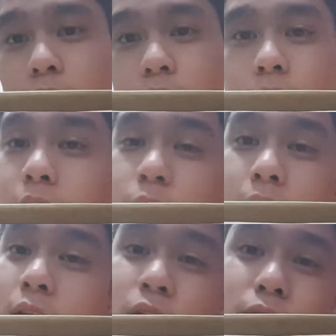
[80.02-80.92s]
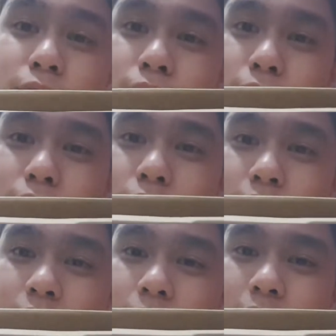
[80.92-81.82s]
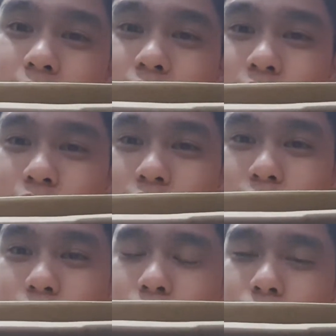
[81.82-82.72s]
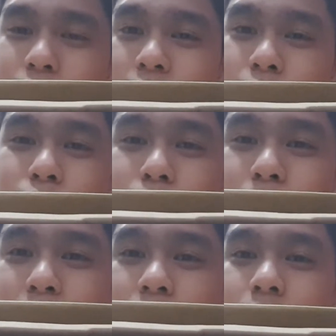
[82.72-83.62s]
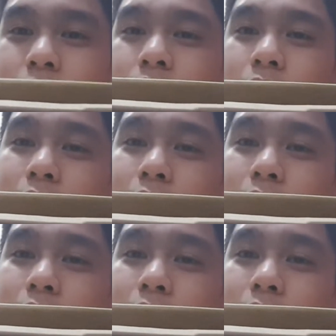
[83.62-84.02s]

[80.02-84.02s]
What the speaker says: ran off in a rush to get home. I